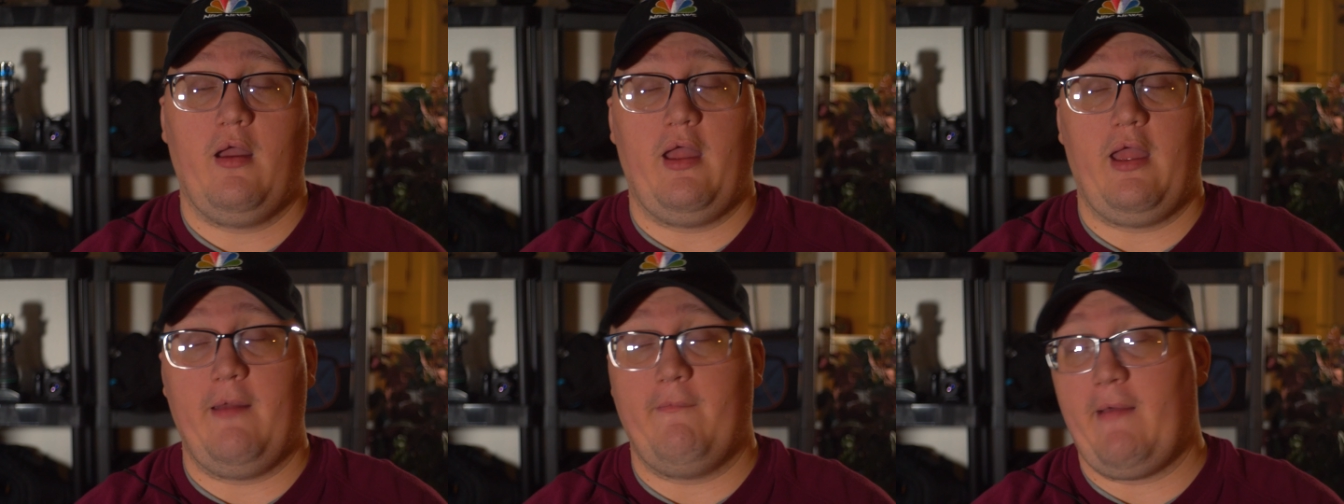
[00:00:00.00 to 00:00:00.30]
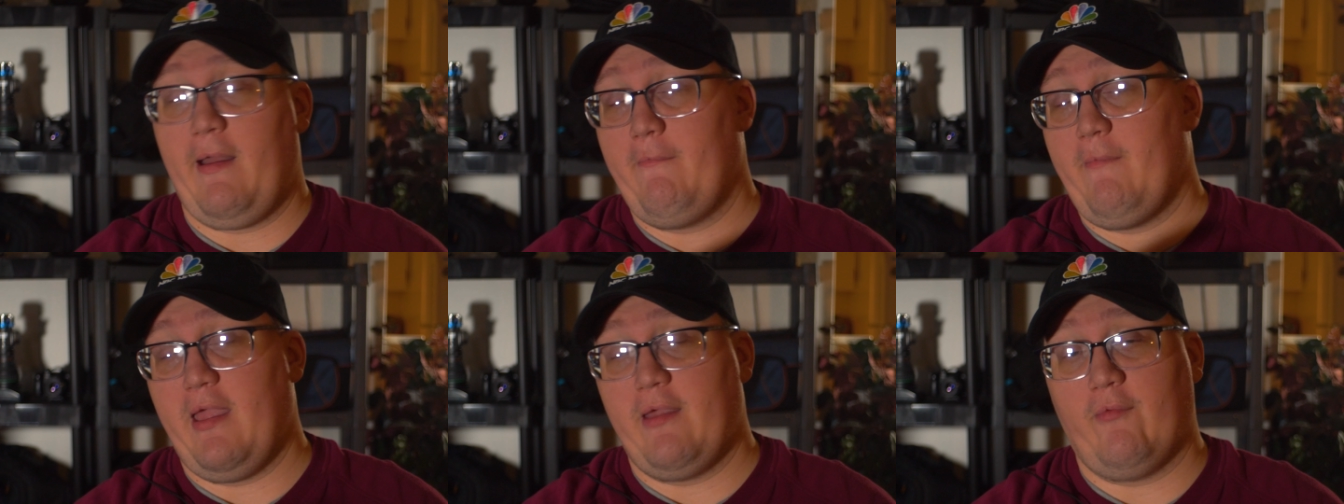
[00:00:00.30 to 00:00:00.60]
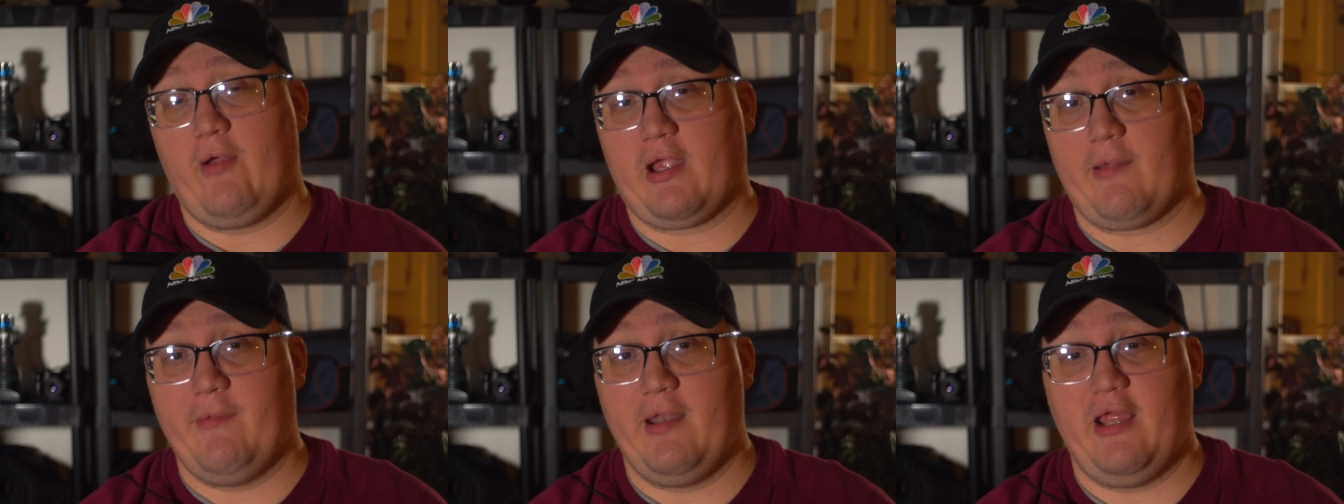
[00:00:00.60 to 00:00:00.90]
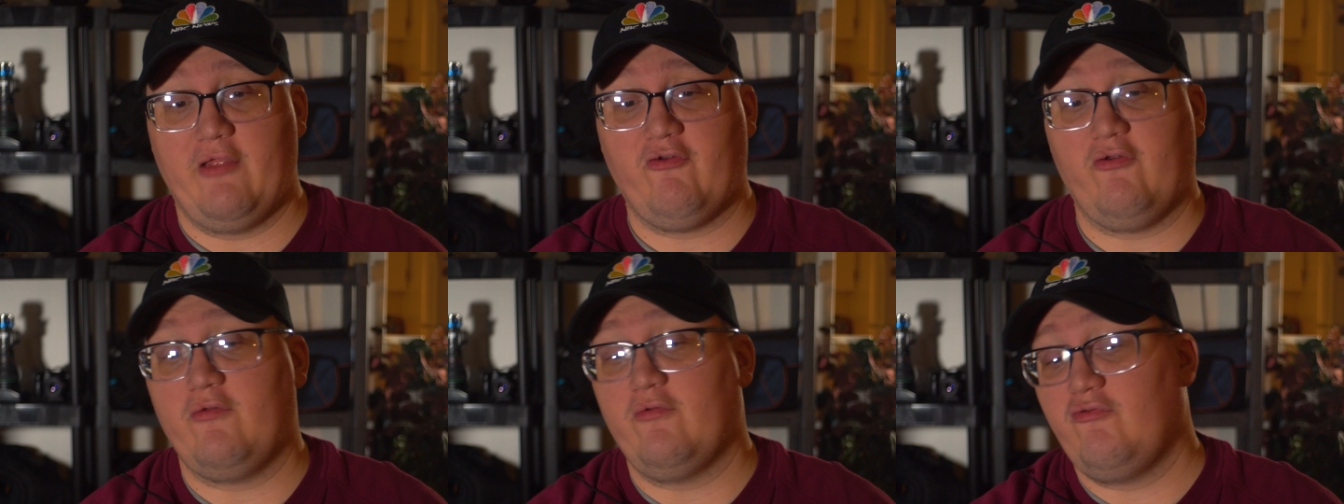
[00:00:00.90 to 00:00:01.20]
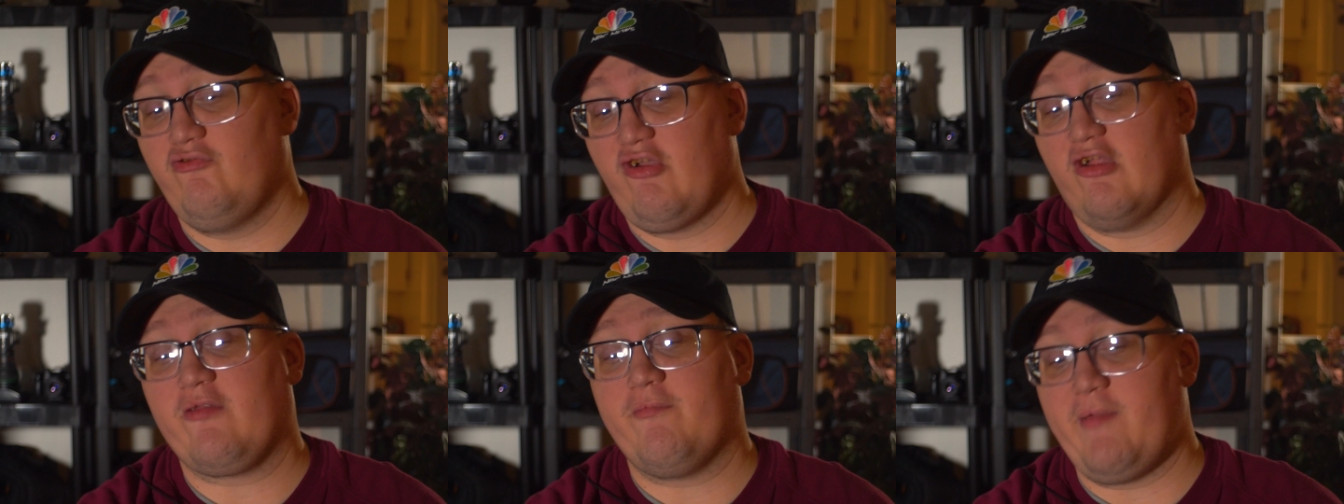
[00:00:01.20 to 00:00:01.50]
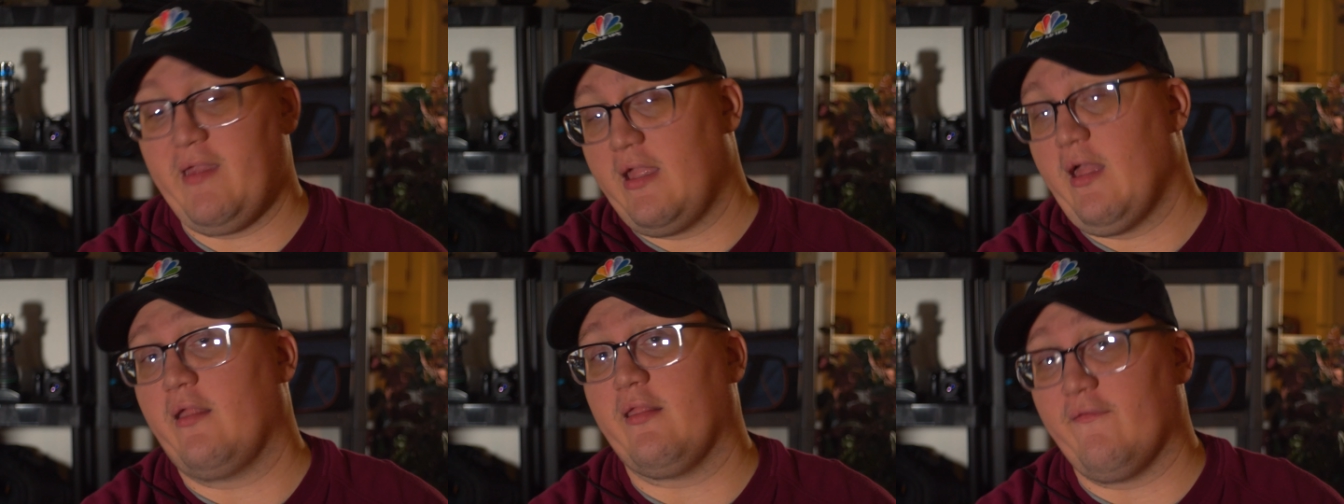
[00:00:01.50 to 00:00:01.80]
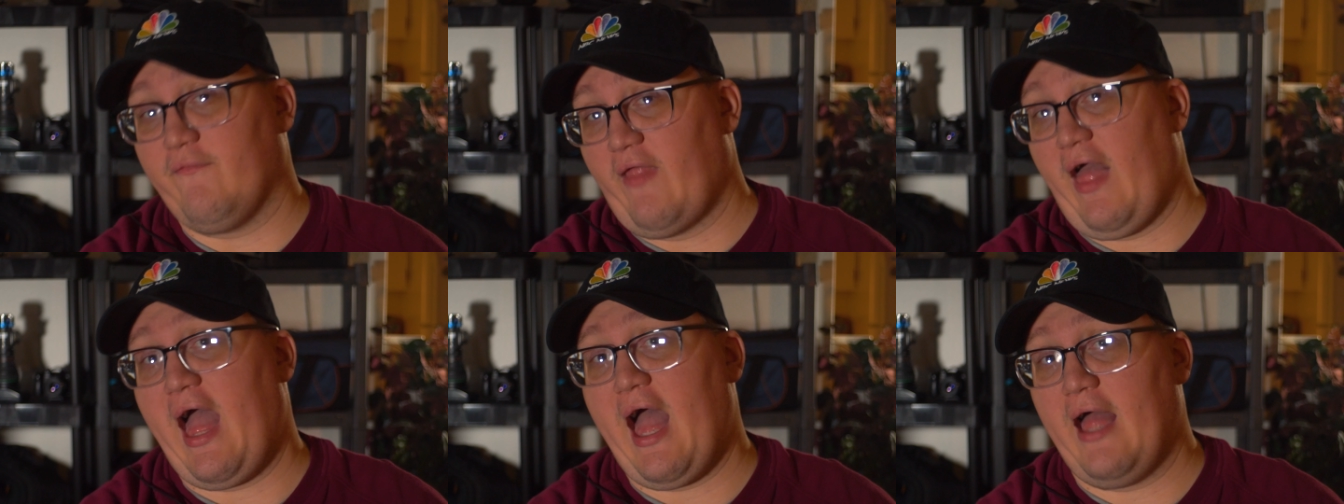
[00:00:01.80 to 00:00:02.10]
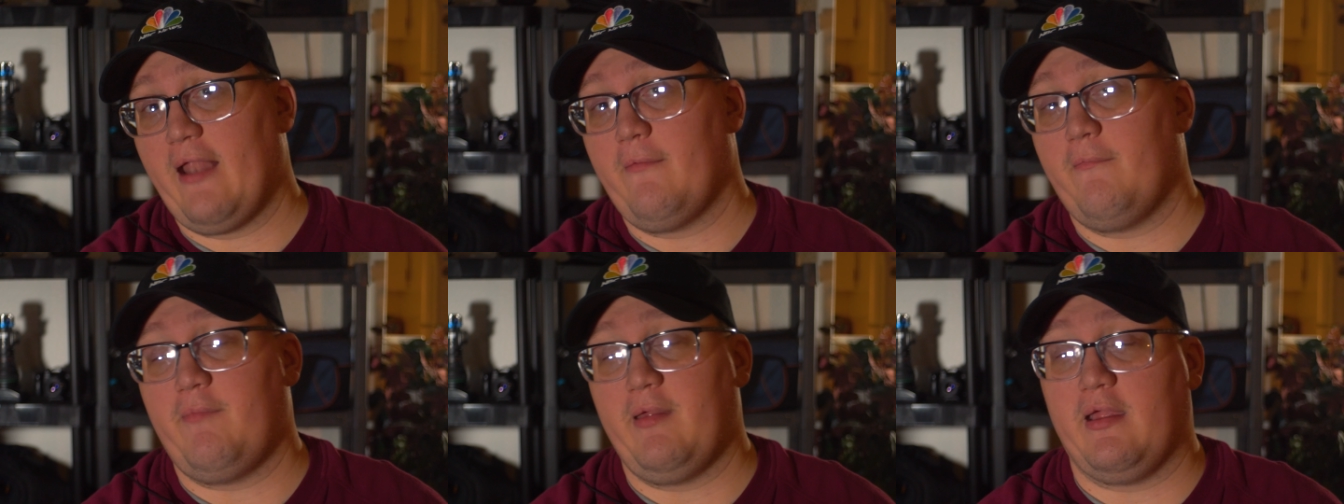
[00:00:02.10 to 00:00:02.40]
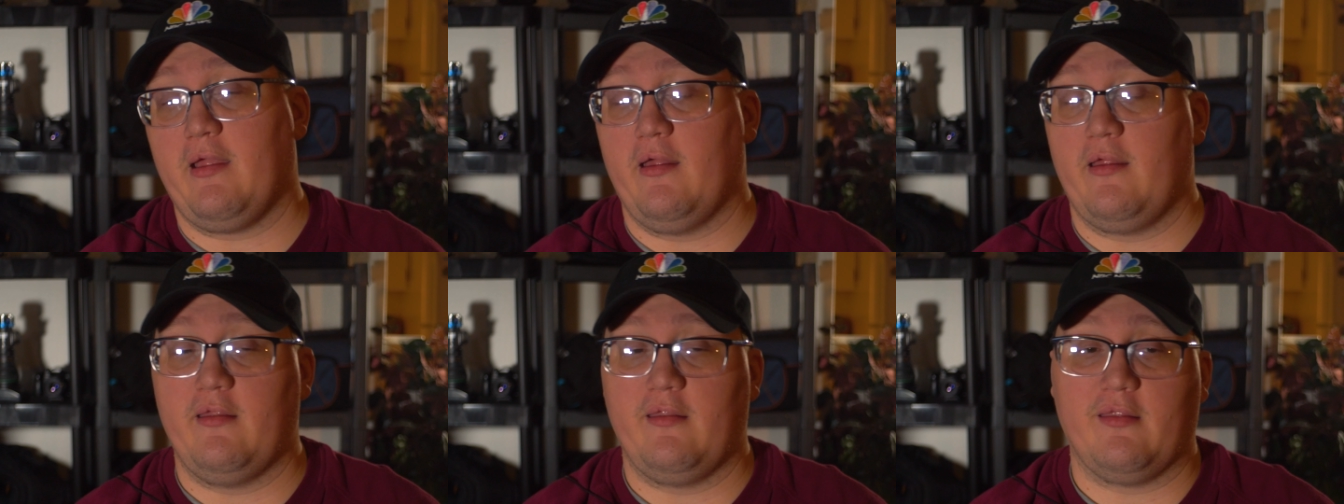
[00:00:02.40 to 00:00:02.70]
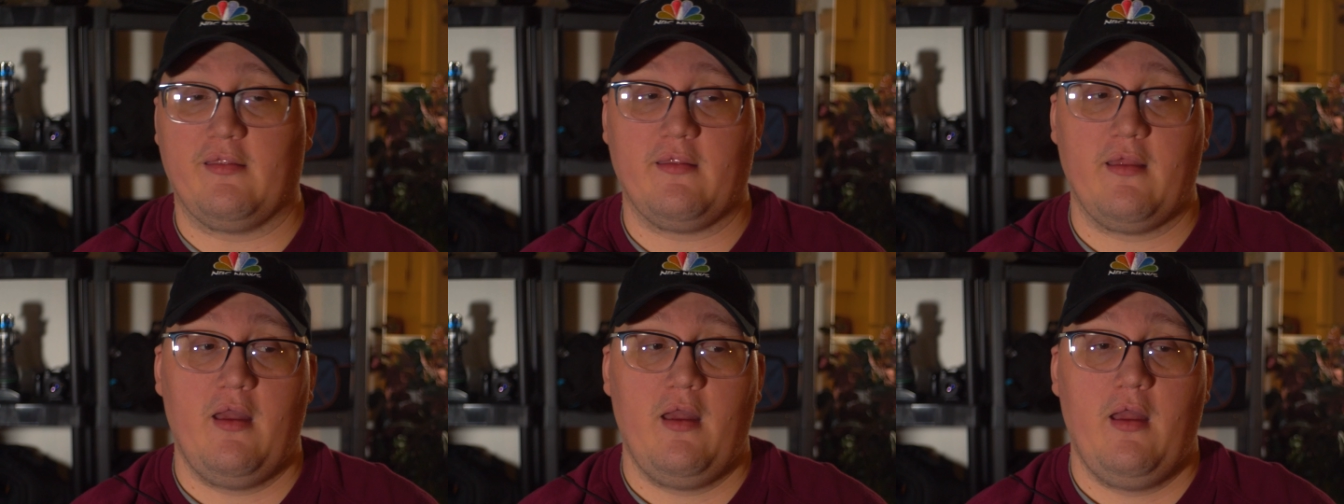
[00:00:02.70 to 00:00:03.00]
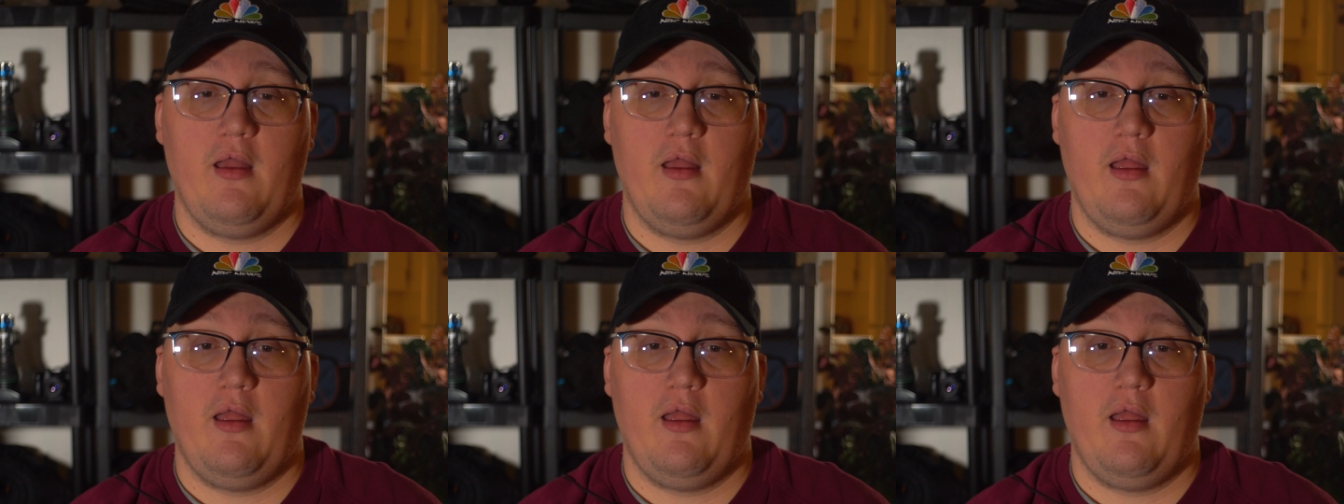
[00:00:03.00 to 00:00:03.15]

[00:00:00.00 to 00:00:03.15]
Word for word: And my main recommendation, just because of that, because,